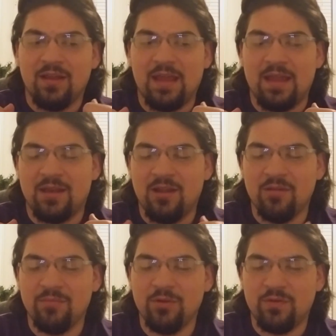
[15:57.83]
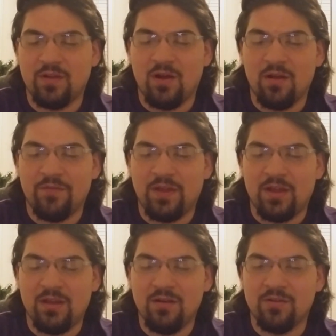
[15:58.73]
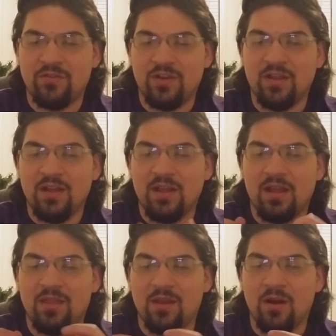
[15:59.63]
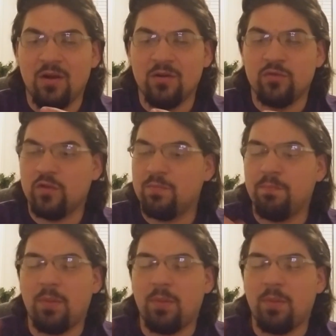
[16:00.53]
and him losing all of that energy, and then her just